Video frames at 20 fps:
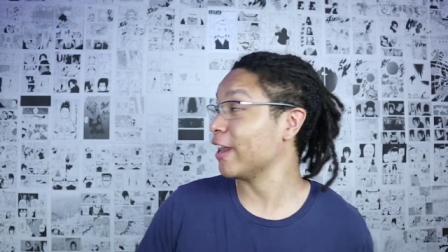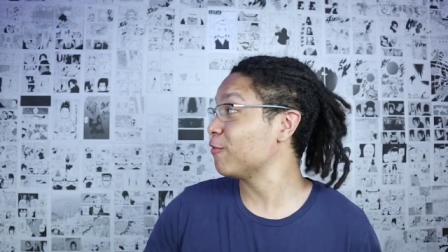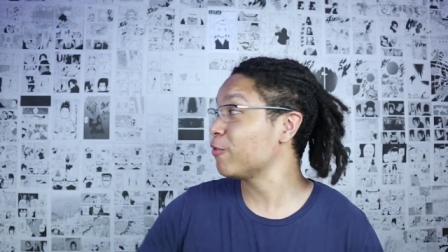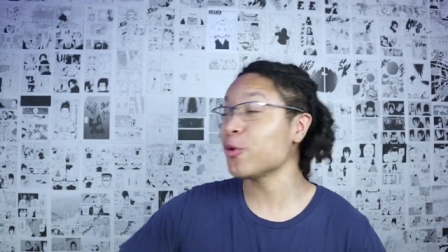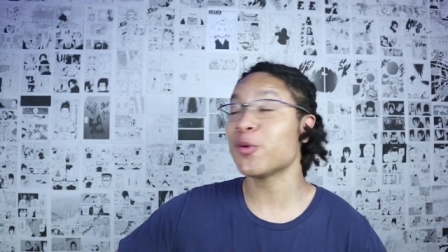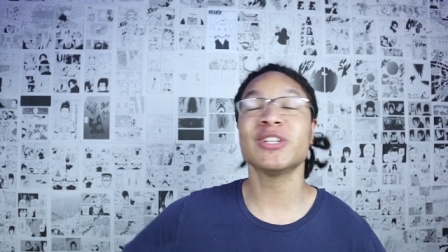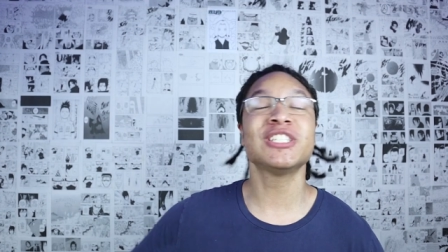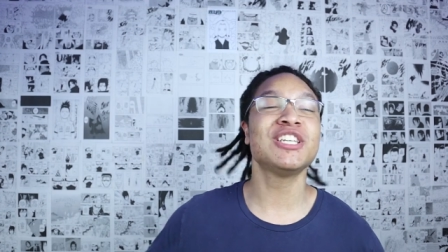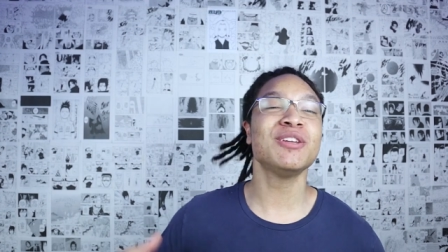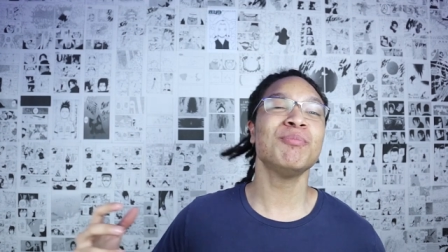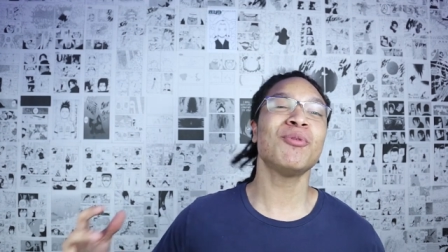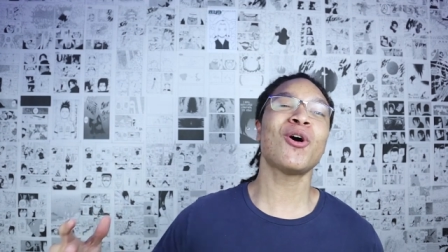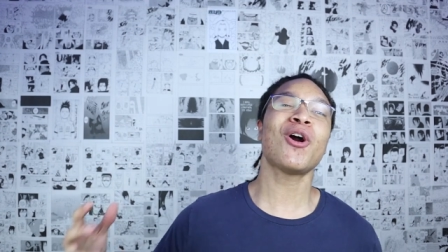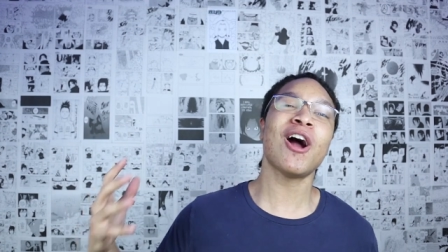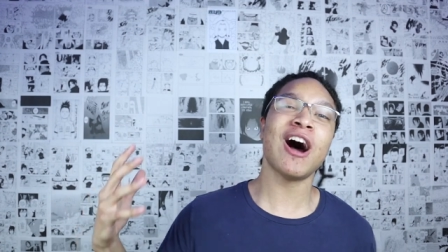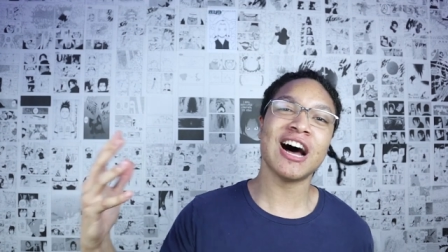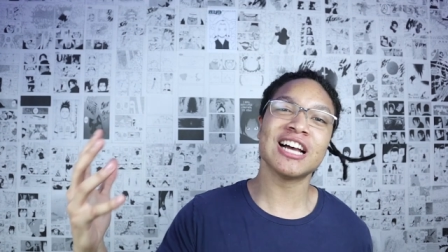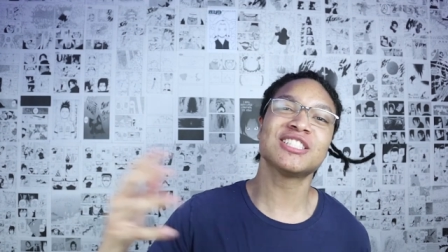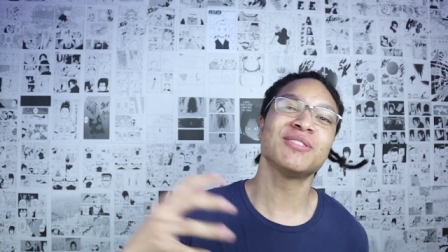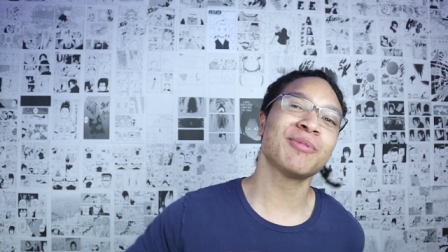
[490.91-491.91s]
and if you want to see
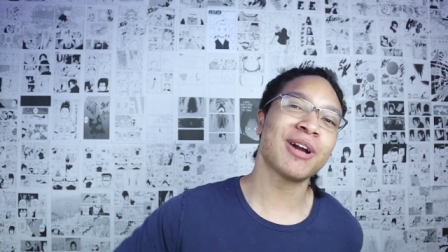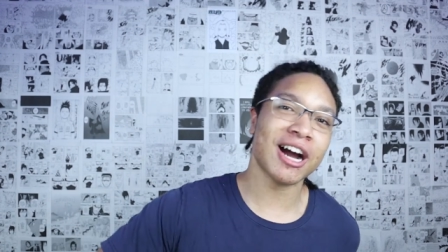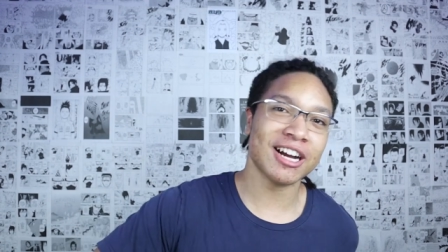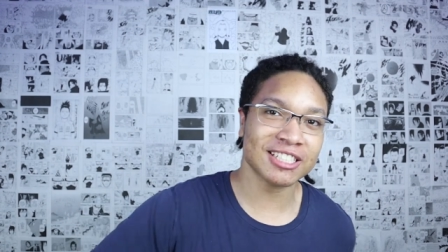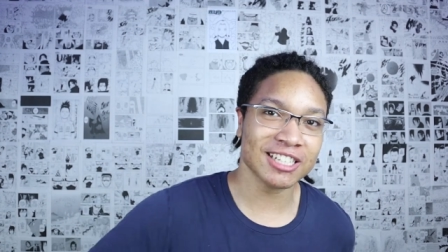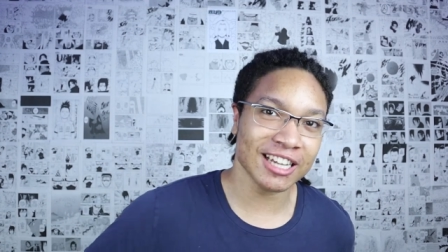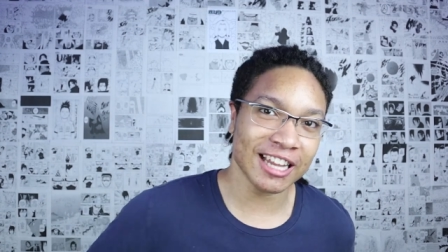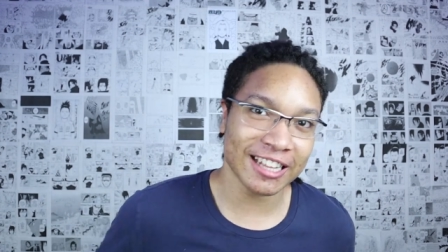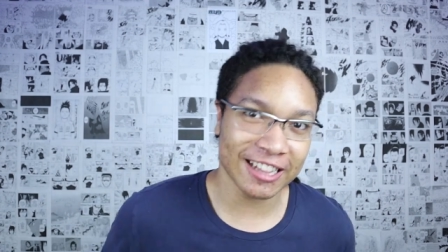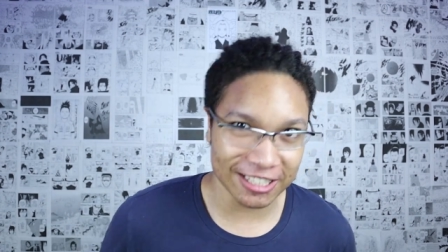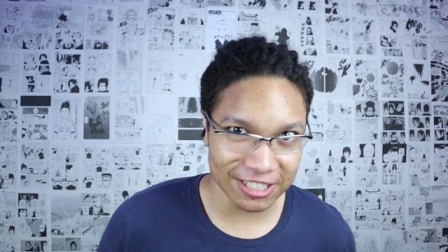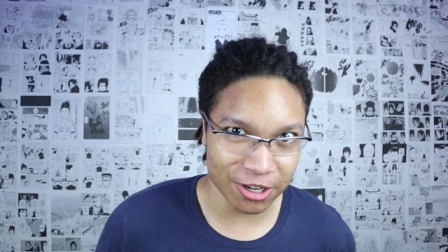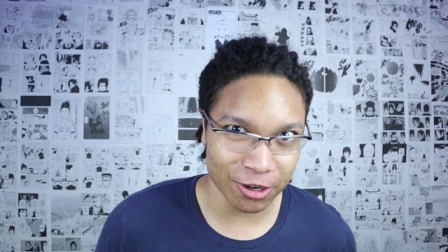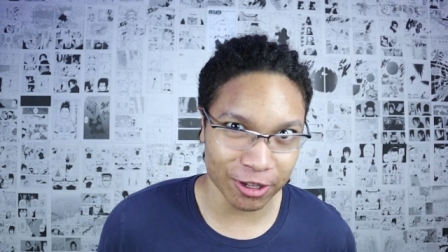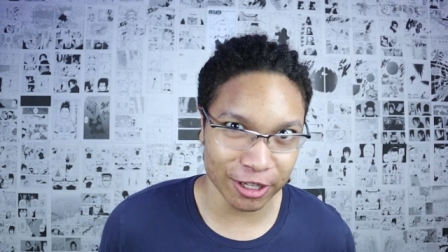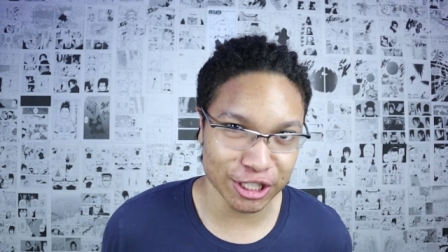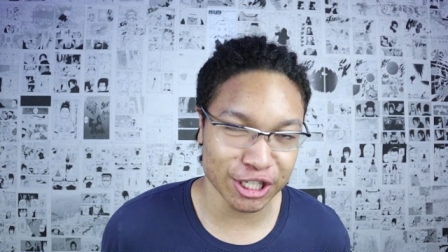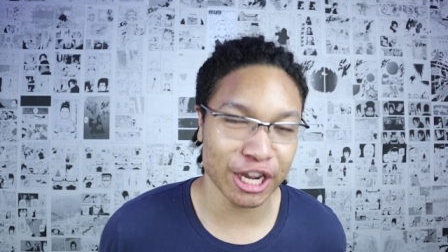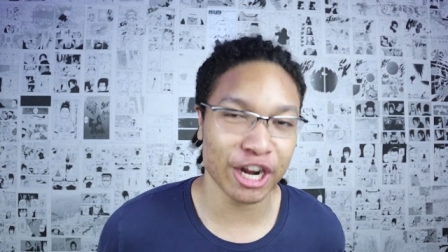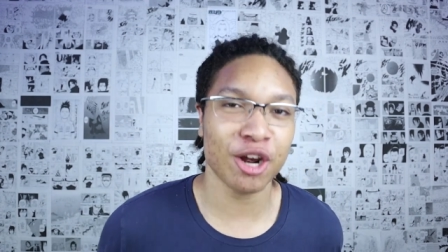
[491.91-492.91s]
more awesome content like this
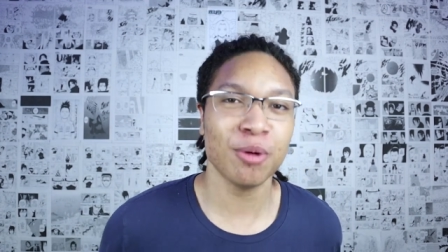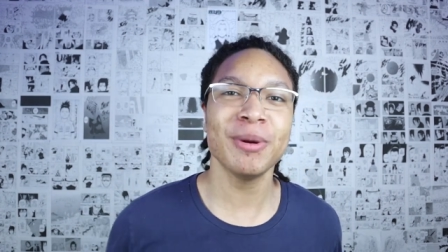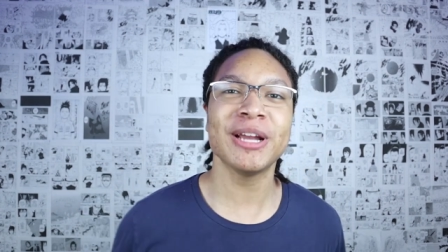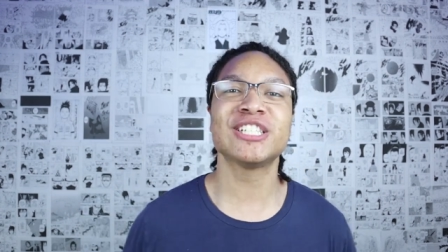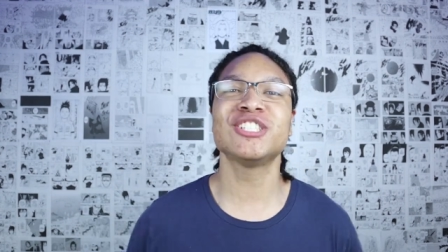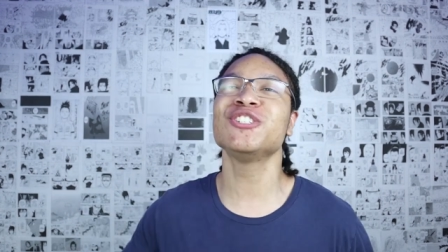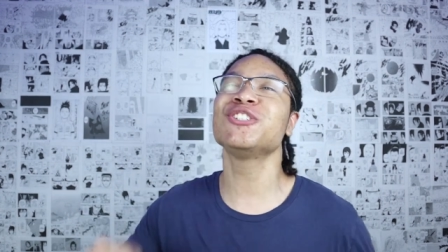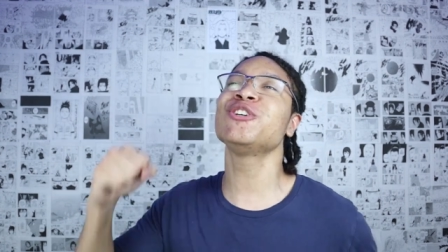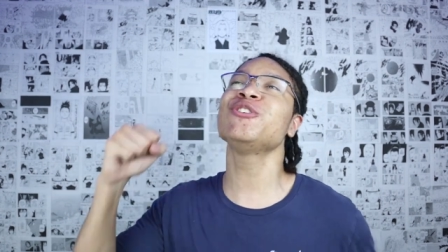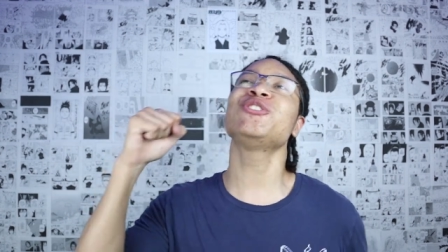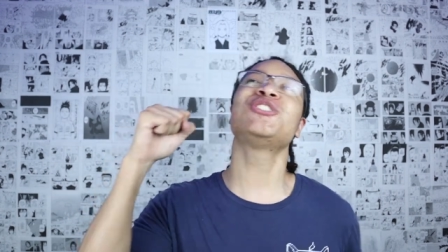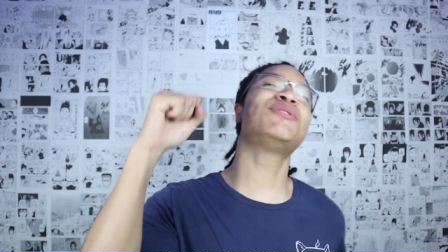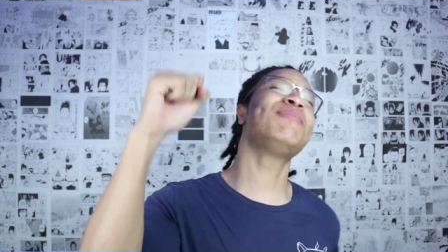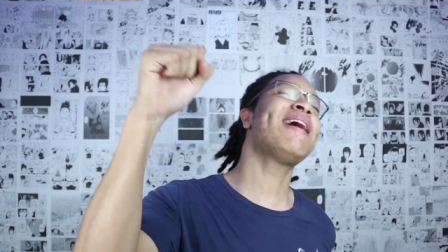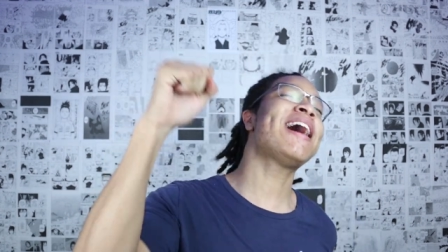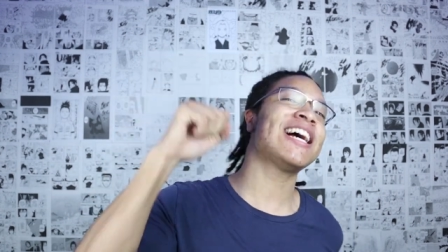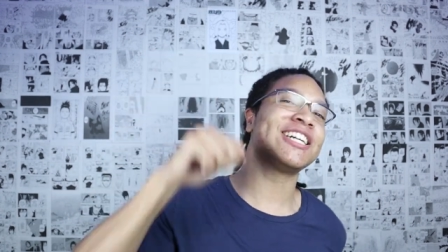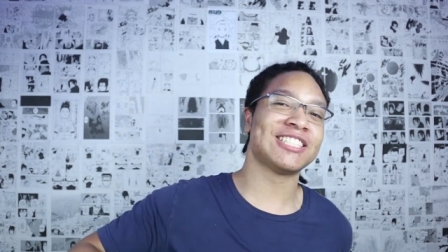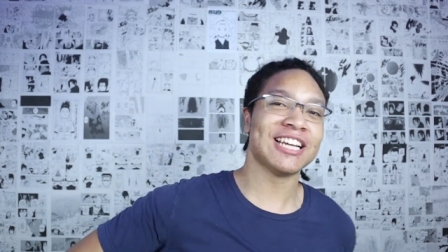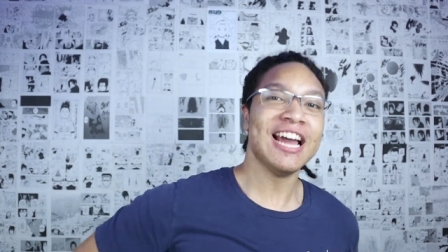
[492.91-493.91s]
here on the channel, make sure to
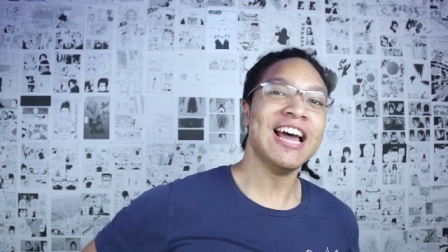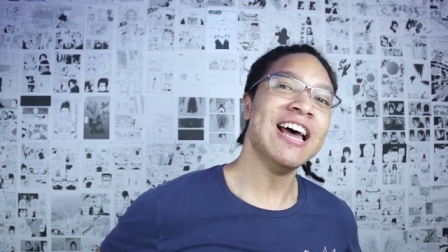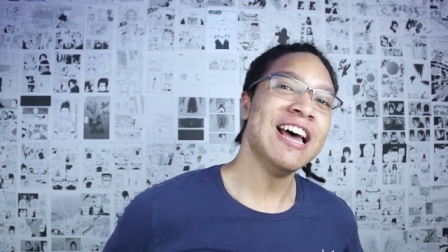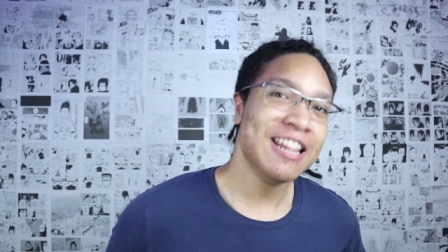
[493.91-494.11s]
smash